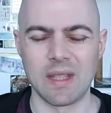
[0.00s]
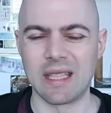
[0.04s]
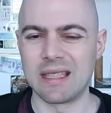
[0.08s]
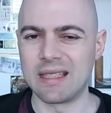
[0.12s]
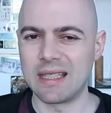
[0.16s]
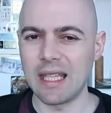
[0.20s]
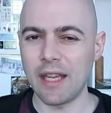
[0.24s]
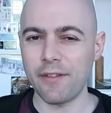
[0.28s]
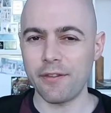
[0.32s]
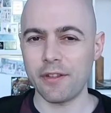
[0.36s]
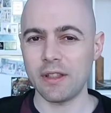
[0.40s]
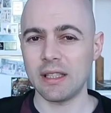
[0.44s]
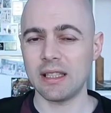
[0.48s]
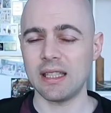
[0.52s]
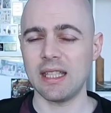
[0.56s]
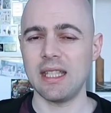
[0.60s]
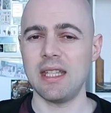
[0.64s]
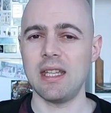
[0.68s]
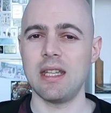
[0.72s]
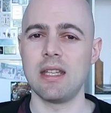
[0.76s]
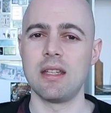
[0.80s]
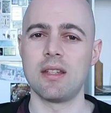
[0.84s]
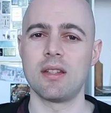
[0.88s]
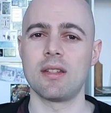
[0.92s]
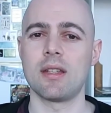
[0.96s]
It
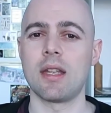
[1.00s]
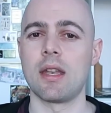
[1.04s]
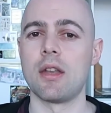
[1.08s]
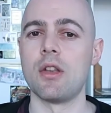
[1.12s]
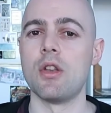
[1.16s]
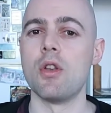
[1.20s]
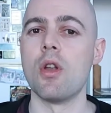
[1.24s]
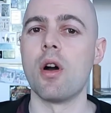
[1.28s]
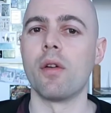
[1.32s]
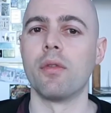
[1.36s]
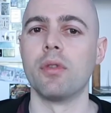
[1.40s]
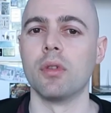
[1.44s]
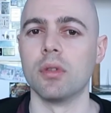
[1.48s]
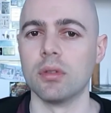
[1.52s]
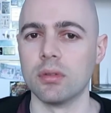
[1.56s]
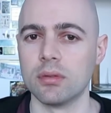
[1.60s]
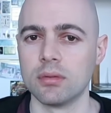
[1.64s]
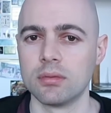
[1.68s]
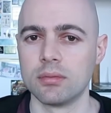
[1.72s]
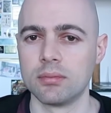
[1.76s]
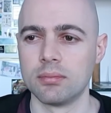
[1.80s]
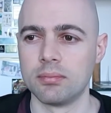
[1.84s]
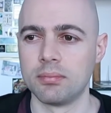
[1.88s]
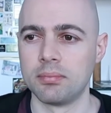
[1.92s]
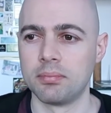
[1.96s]
definitely is a novel,
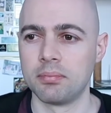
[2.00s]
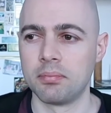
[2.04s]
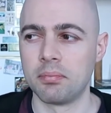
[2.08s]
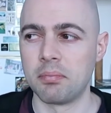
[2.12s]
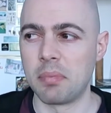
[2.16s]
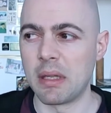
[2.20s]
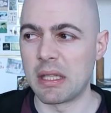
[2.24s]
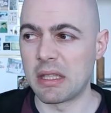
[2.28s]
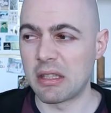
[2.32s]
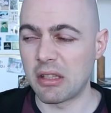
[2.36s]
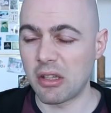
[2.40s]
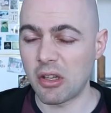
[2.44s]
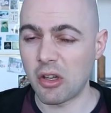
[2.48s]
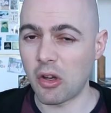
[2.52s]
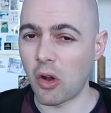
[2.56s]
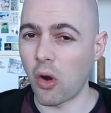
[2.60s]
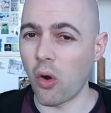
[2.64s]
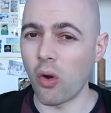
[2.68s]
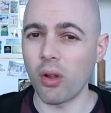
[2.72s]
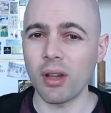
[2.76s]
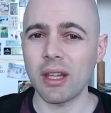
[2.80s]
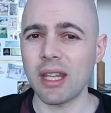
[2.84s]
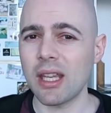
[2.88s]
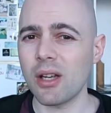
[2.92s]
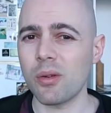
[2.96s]
but
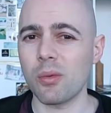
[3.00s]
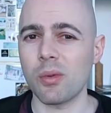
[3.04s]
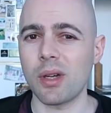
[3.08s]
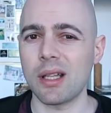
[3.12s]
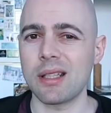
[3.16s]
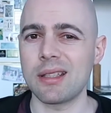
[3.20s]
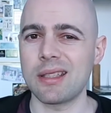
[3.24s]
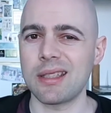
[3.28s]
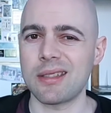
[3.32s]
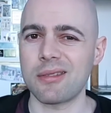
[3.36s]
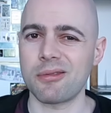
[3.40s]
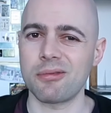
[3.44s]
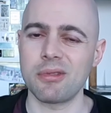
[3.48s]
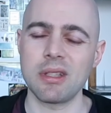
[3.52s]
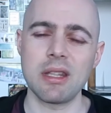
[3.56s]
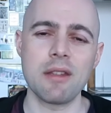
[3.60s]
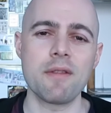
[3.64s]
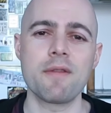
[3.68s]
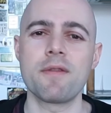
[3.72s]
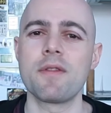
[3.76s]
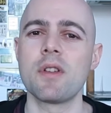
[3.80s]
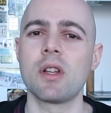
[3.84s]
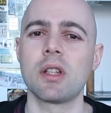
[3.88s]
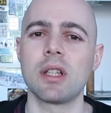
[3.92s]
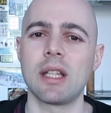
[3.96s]
calling it one doesn't really
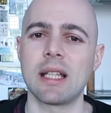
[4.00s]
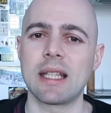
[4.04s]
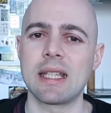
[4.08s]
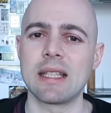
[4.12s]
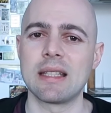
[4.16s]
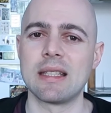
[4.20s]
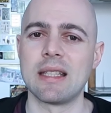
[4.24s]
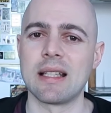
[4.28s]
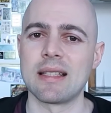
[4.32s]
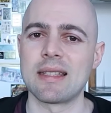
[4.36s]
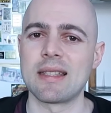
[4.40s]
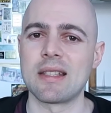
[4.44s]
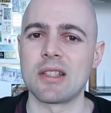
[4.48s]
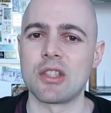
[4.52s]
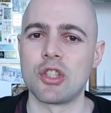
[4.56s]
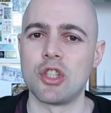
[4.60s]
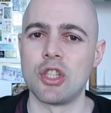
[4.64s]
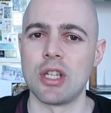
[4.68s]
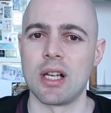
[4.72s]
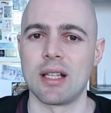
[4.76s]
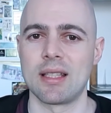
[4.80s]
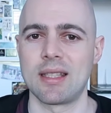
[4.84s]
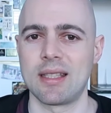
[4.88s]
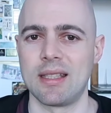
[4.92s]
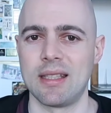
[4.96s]
feel like it does it
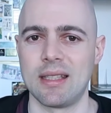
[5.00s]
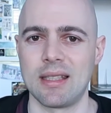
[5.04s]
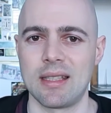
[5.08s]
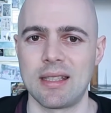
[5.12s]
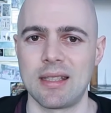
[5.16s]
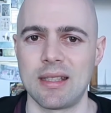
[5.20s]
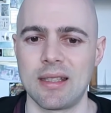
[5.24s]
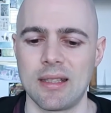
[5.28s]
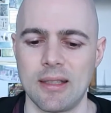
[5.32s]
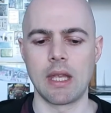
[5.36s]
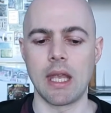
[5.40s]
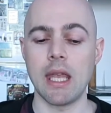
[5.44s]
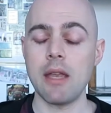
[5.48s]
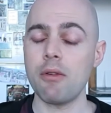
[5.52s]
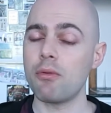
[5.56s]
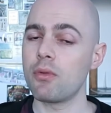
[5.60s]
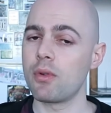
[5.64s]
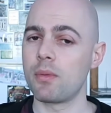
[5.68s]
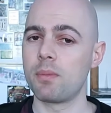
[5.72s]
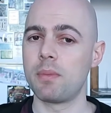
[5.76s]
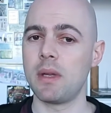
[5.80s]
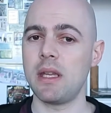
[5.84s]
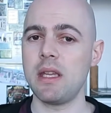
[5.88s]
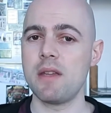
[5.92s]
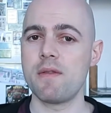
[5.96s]
justice. It
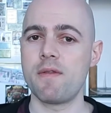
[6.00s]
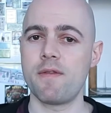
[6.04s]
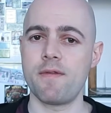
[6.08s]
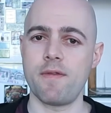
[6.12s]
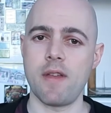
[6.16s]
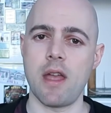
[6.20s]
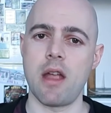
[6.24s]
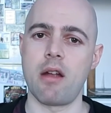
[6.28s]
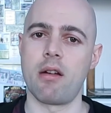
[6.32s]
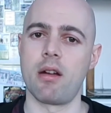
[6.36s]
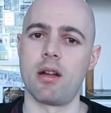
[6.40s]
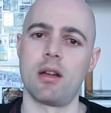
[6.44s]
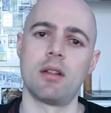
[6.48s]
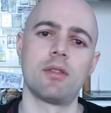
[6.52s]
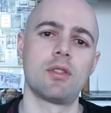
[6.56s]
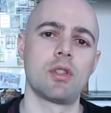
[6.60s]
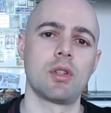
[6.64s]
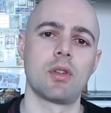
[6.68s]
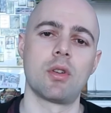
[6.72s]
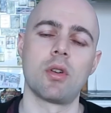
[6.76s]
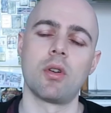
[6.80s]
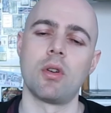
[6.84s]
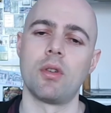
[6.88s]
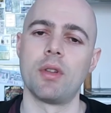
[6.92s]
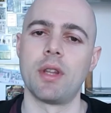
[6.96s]
would be fairer
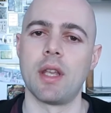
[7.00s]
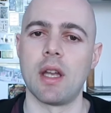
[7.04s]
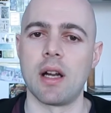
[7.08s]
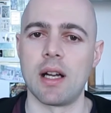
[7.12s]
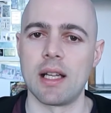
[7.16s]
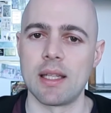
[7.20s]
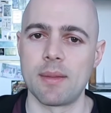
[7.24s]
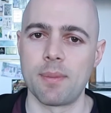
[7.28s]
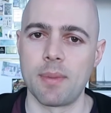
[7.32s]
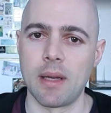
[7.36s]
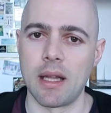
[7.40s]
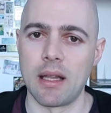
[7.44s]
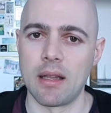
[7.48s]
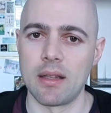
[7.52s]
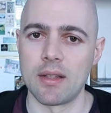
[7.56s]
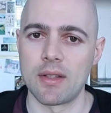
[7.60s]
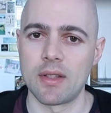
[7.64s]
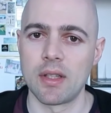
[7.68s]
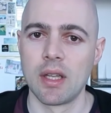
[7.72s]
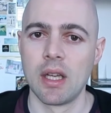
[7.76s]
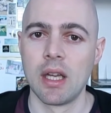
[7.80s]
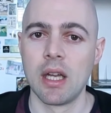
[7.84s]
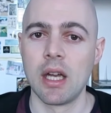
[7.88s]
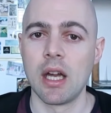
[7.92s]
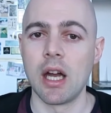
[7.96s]
to call The Ice
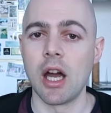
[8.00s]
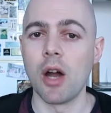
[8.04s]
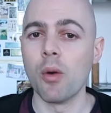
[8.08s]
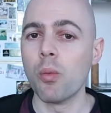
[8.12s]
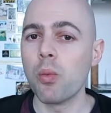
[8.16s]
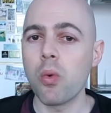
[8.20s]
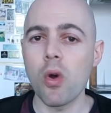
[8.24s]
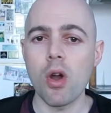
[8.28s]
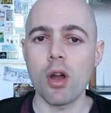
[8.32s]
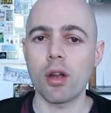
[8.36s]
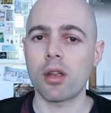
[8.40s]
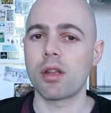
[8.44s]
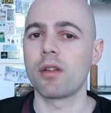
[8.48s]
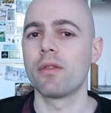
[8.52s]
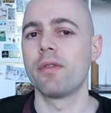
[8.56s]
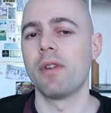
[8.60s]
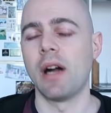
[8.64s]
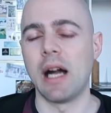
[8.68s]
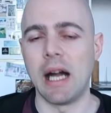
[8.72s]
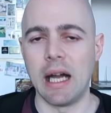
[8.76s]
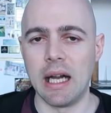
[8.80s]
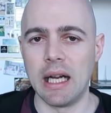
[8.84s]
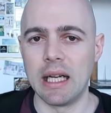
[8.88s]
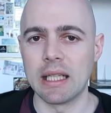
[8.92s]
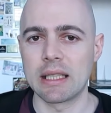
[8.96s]
Palace a work
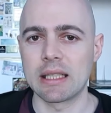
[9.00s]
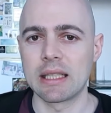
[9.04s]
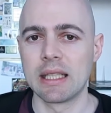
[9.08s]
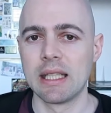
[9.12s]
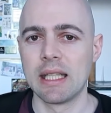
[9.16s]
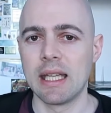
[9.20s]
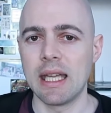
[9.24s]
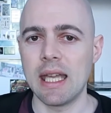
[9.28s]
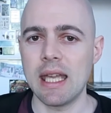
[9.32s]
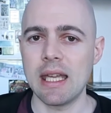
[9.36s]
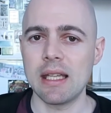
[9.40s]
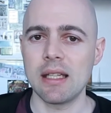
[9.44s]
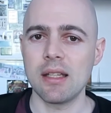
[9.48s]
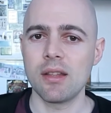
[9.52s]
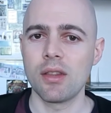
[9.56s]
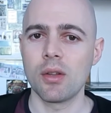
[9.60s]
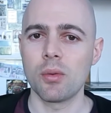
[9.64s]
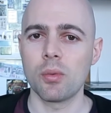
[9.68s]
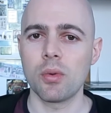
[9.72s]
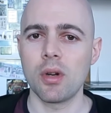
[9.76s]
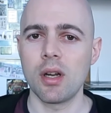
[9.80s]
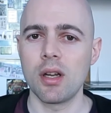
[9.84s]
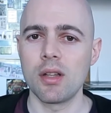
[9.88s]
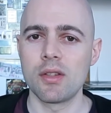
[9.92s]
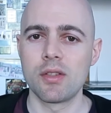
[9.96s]
of art, and in the
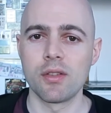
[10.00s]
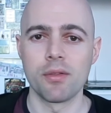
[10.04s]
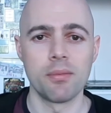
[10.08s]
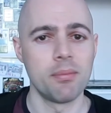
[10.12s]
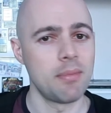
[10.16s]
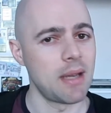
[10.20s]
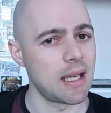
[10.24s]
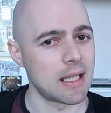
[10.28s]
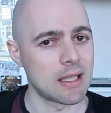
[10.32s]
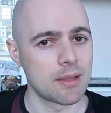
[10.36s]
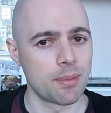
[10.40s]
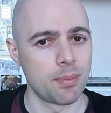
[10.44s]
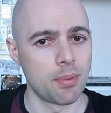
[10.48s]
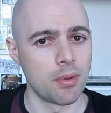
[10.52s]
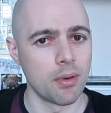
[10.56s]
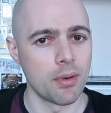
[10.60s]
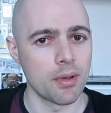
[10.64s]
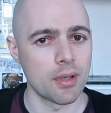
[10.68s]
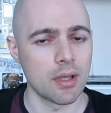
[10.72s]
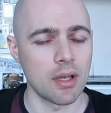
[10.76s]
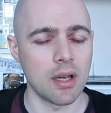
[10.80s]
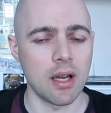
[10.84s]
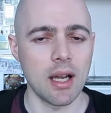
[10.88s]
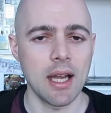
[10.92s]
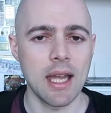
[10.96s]
words of Max
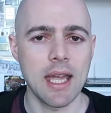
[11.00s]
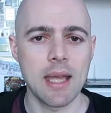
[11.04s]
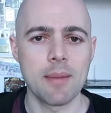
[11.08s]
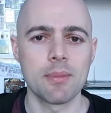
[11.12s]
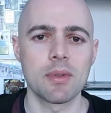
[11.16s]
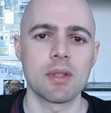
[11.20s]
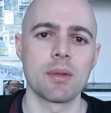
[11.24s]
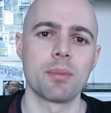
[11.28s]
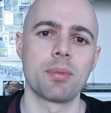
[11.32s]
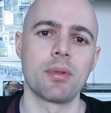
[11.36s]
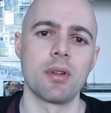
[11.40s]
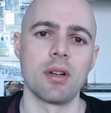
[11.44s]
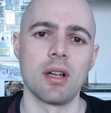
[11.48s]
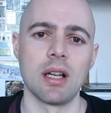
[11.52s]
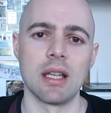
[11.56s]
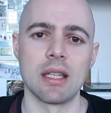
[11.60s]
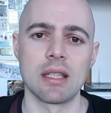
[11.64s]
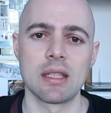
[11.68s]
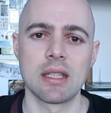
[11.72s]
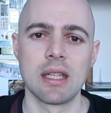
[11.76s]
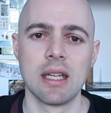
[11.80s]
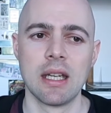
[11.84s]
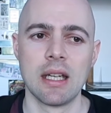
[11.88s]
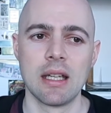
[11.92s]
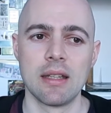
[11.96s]
Porter, I am
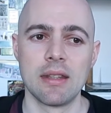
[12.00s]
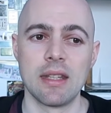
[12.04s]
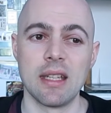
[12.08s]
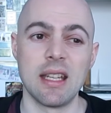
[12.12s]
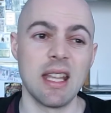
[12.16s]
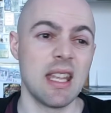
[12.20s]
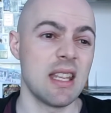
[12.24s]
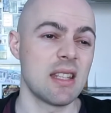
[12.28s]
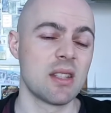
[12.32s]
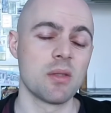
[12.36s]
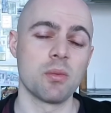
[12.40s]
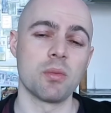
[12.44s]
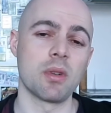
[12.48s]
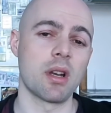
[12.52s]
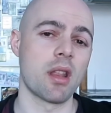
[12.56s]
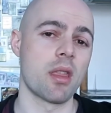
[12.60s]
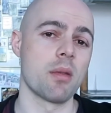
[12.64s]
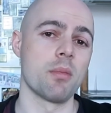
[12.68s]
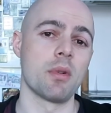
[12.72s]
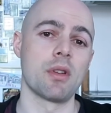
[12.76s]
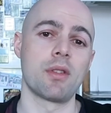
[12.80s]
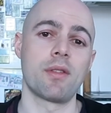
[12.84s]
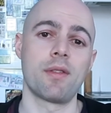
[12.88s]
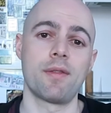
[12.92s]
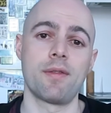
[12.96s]
surprised that it isn't one of
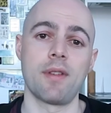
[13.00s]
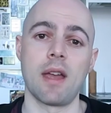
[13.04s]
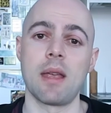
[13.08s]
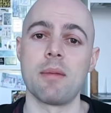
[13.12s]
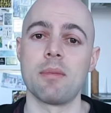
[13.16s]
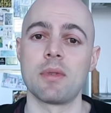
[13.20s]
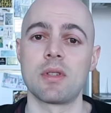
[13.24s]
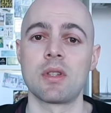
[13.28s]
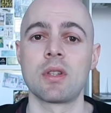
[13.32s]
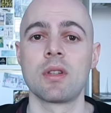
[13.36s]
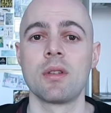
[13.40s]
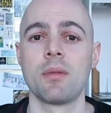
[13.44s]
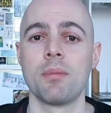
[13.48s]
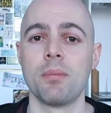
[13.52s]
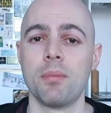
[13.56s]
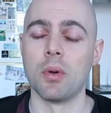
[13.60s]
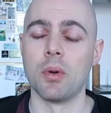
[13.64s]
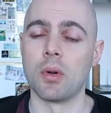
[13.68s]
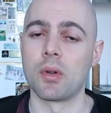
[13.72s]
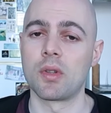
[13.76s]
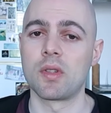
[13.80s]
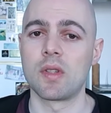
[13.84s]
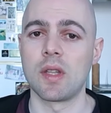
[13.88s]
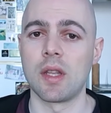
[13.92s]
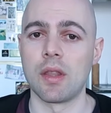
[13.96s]
the most famous
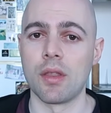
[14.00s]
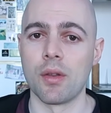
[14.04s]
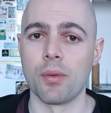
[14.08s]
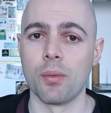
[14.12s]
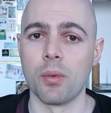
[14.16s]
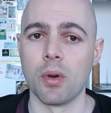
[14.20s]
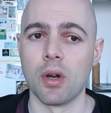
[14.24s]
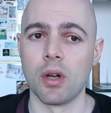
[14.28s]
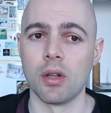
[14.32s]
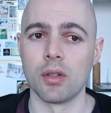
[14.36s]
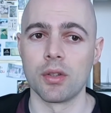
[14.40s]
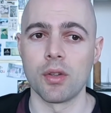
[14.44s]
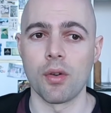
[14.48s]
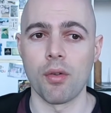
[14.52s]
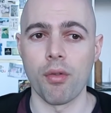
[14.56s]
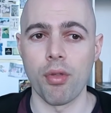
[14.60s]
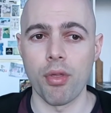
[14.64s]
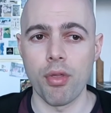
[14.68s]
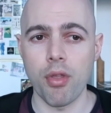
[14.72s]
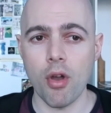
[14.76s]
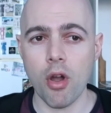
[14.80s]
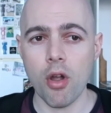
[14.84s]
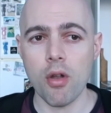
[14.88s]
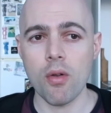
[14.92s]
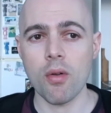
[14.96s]
books in the world,
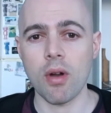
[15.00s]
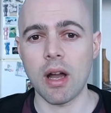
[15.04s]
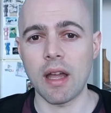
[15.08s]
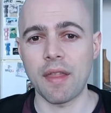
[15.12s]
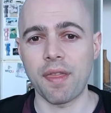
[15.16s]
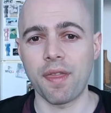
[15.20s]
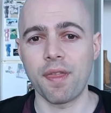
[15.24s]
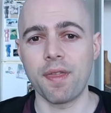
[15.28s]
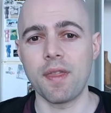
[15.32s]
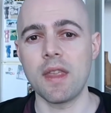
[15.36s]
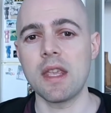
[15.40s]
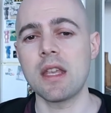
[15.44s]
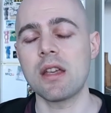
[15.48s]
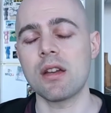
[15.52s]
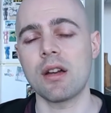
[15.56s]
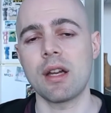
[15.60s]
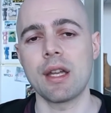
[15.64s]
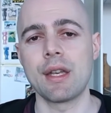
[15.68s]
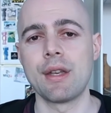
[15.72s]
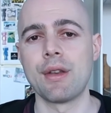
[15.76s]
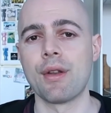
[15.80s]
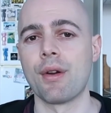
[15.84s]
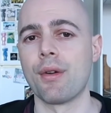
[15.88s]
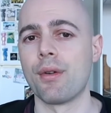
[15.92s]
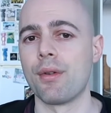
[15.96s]
although I think
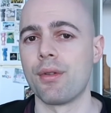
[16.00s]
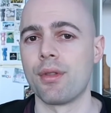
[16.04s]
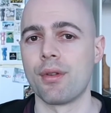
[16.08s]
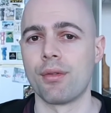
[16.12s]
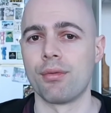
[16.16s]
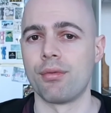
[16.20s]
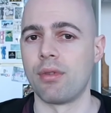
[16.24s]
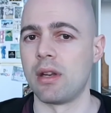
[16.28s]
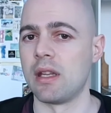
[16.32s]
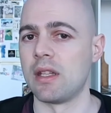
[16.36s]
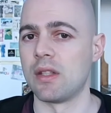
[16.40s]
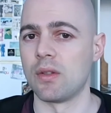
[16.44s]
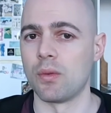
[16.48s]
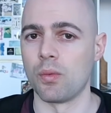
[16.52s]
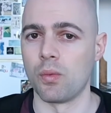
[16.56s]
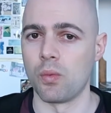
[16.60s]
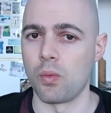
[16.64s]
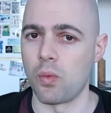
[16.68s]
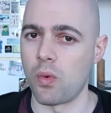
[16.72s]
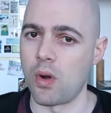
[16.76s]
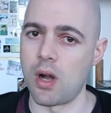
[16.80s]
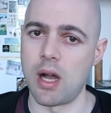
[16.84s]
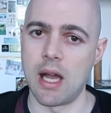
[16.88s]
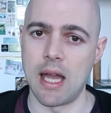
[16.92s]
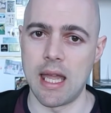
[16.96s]
I know the reason
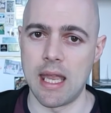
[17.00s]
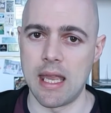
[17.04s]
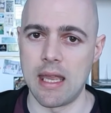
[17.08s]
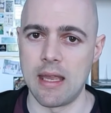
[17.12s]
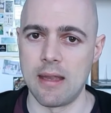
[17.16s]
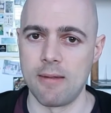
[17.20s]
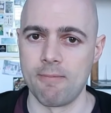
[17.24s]
why.